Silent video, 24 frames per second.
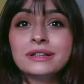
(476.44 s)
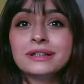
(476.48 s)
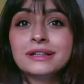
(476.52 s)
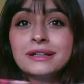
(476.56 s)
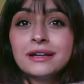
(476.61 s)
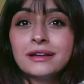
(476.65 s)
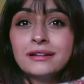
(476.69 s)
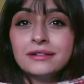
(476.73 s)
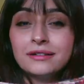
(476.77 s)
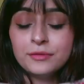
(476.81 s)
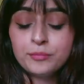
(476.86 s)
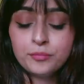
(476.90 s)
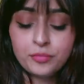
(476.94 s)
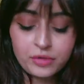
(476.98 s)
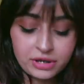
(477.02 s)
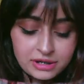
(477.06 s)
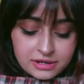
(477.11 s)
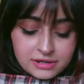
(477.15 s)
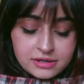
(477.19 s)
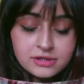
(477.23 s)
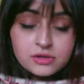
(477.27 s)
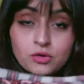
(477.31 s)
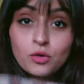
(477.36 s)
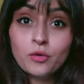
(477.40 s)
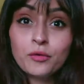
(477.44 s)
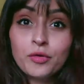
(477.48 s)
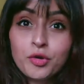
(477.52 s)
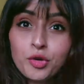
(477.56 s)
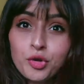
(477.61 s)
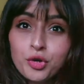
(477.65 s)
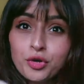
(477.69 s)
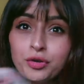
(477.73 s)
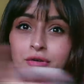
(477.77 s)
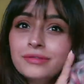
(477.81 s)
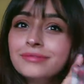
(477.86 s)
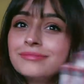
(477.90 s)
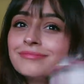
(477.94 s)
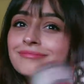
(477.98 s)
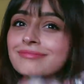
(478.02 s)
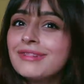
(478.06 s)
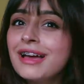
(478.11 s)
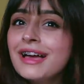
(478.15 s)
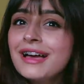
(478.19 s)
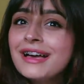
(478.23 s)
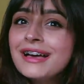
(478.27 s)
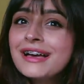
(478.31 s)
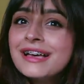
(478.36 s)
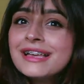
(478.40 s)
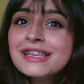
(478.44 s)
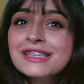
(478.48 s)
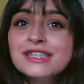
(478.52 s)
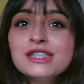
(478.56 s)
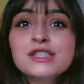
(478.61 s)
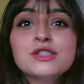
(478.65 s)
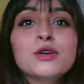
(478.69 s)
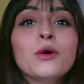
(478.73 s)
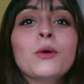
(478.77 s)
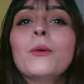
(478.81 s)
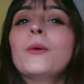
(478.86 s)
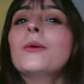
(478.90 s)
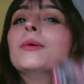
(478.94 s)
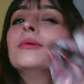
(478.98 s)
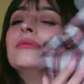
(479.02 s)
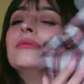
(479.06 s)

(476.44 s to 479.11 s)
the color prints over here. So